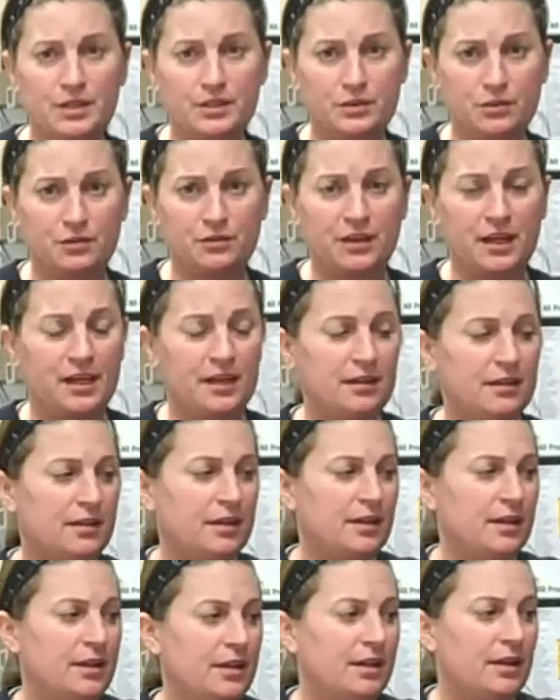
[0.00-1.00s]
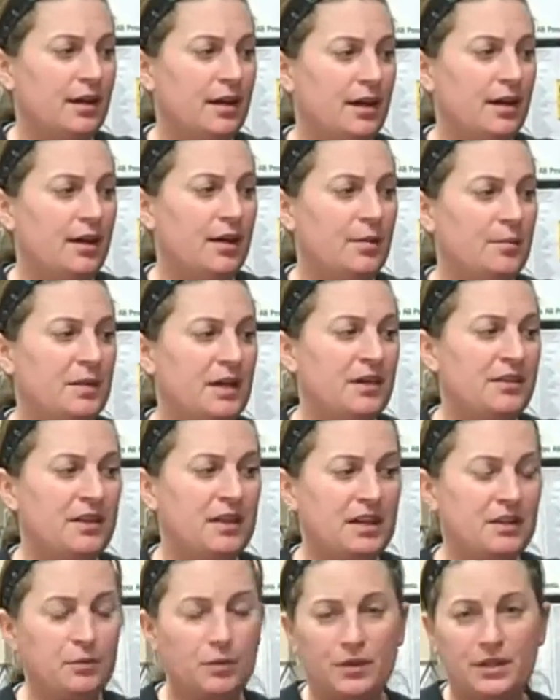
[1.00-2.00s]
survey. And
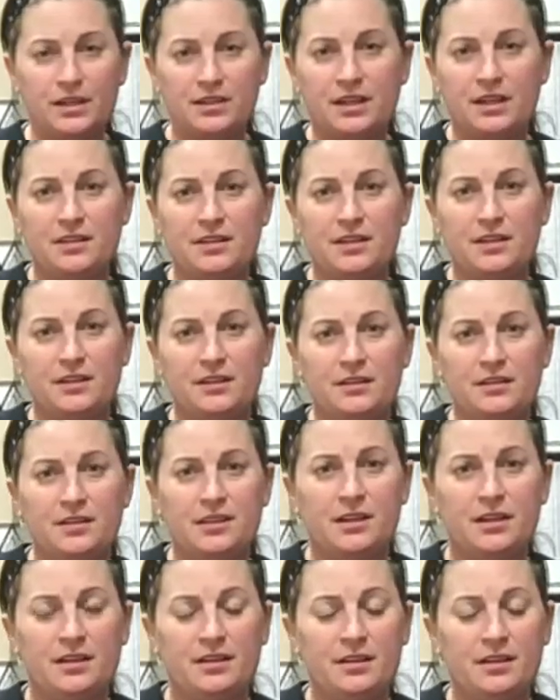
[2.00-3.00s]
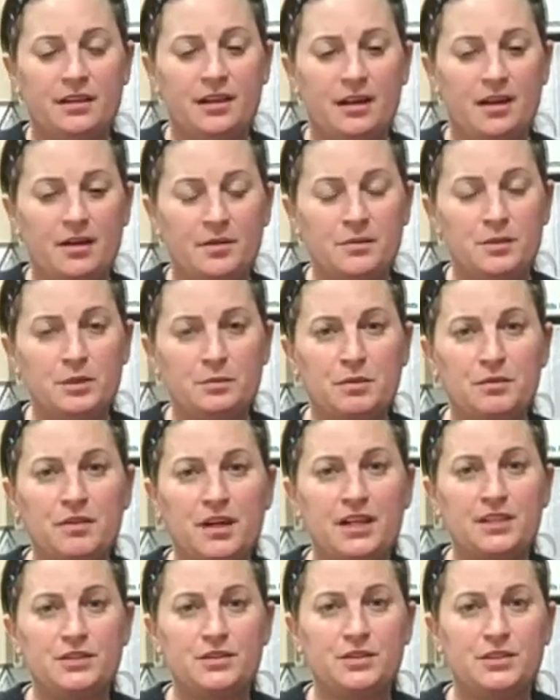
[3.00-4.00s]
then I really think that the
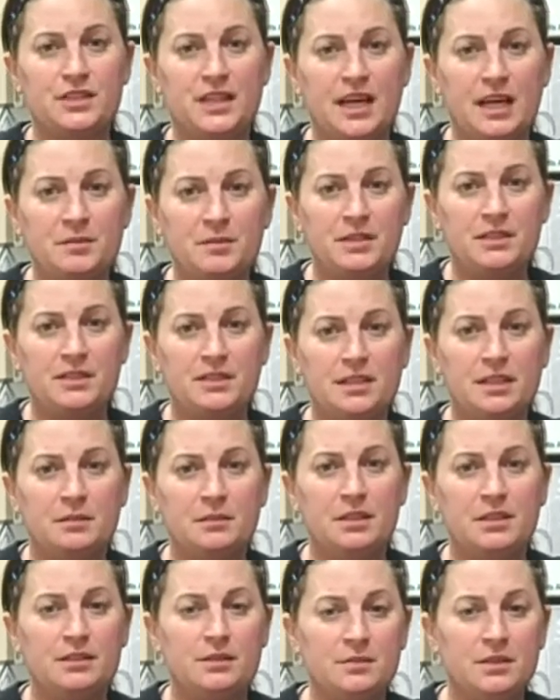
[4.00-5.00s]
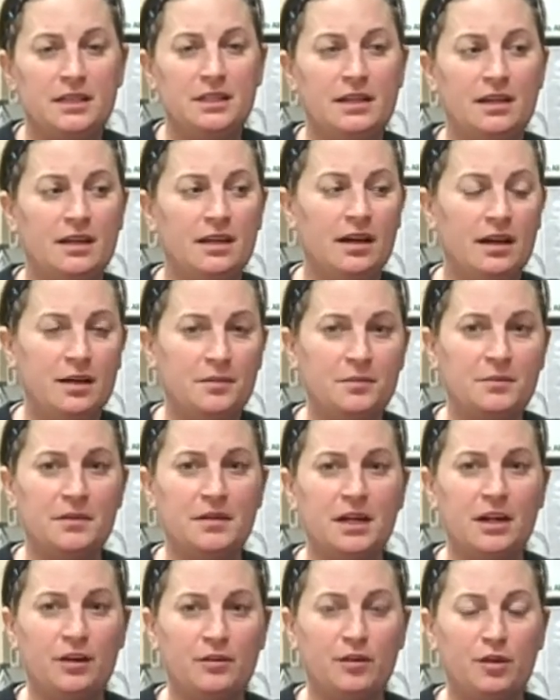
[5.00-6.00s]
supervisors and admin team need to be
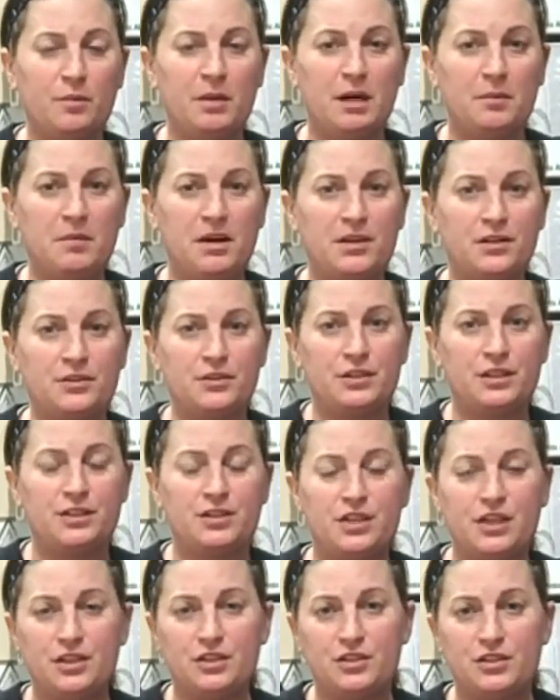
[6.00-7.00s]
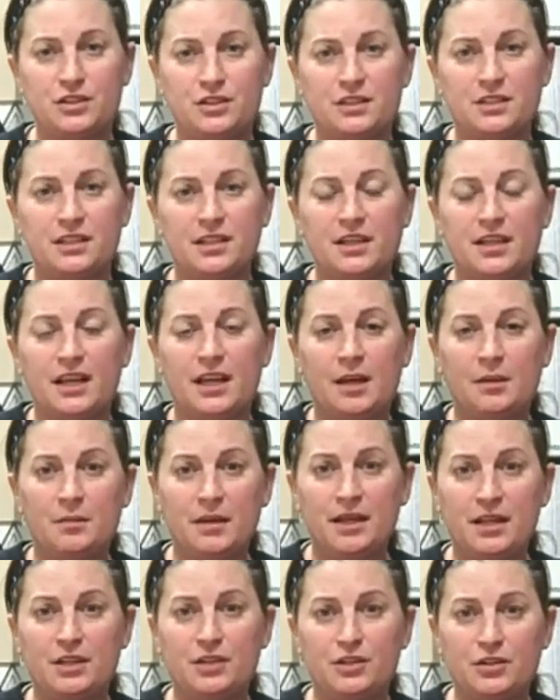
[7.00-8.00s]
careful about monitoring changes and
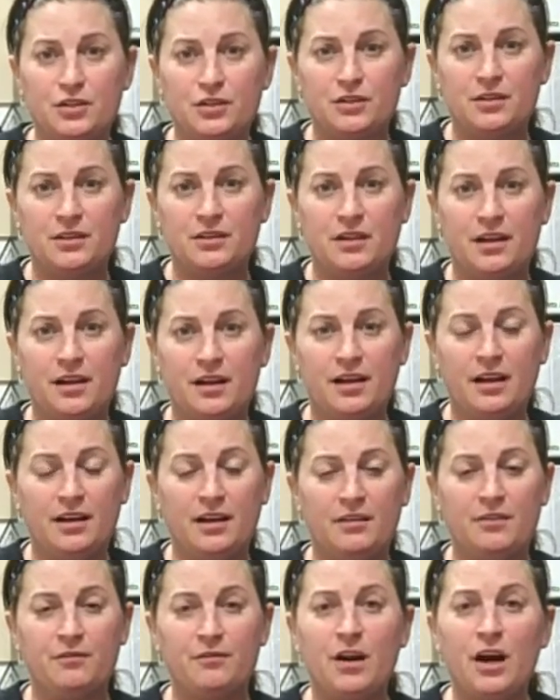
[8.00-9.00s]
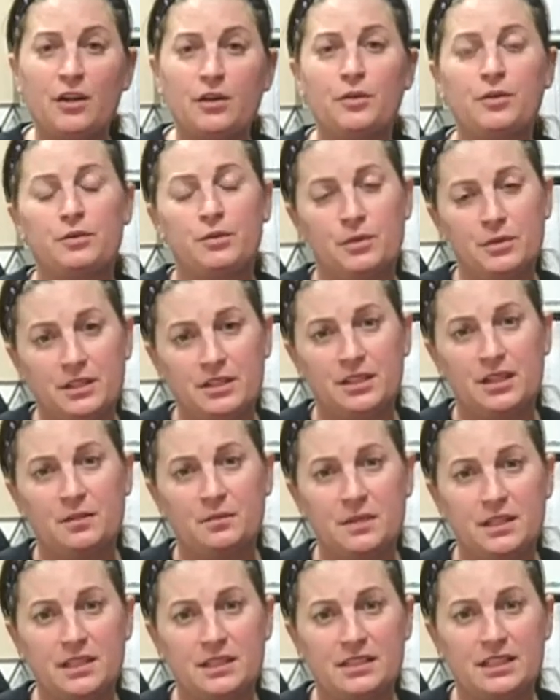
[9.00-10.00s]
making sure that follow through is
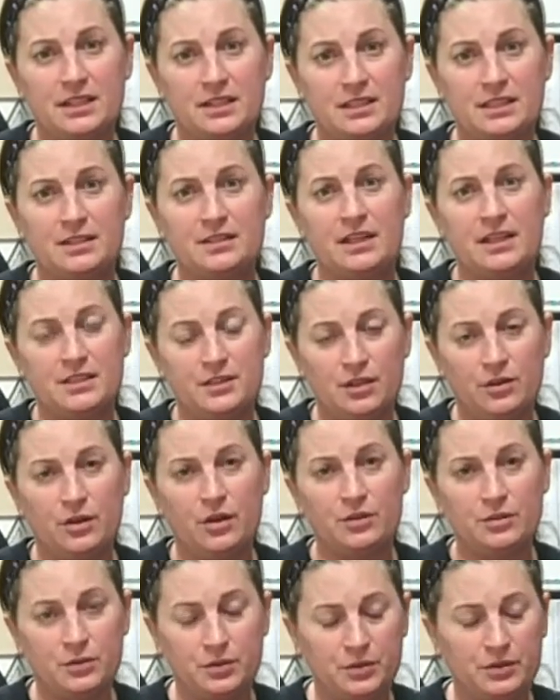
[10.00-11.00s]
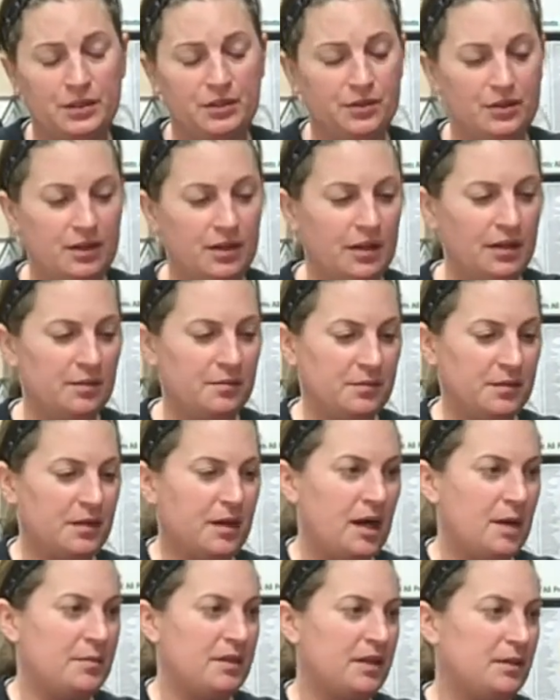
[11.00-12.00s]
done, because that's also another
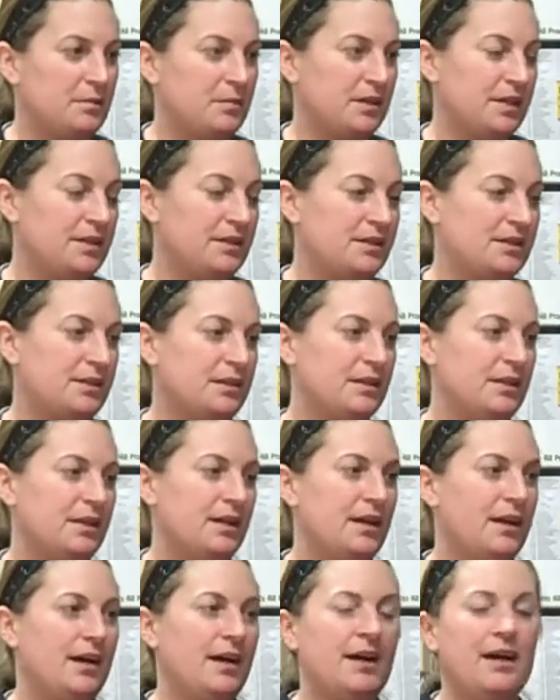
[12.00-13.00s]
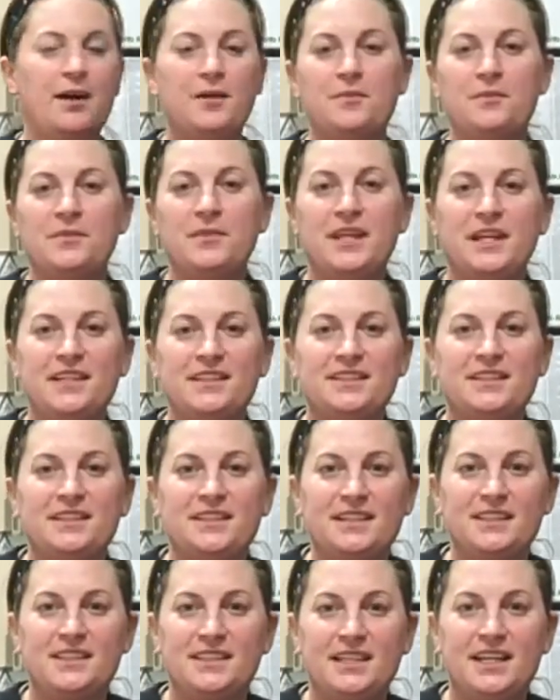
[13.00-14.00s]
common complaint. Thanks,
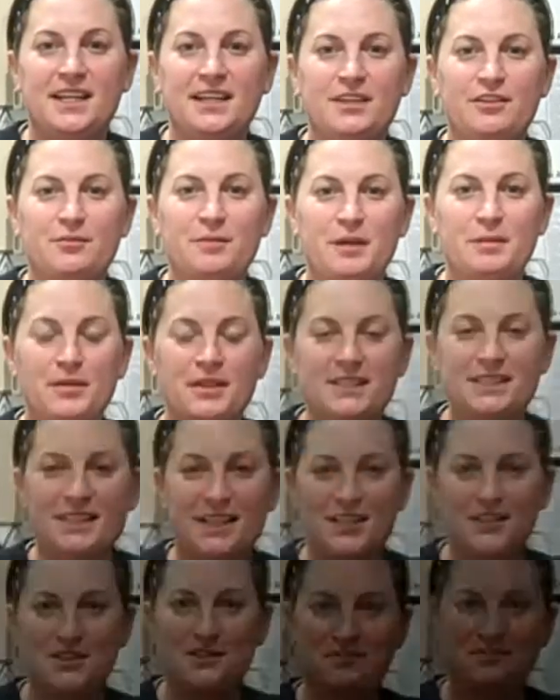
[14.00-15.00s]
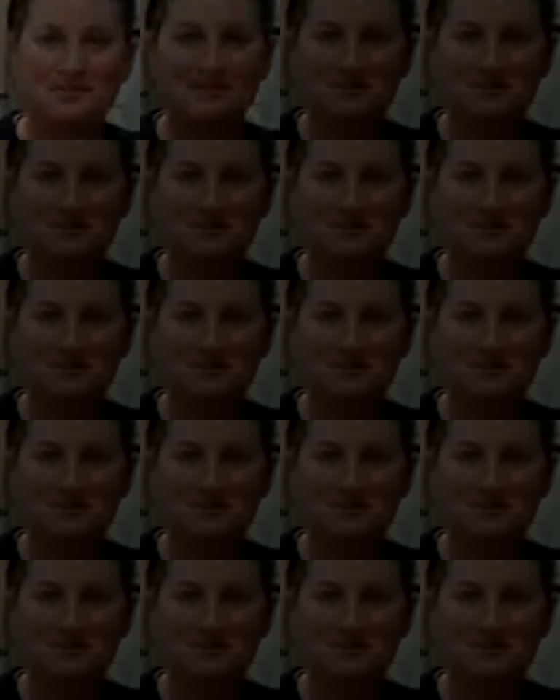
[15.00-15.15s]
and that's the end of my presentation.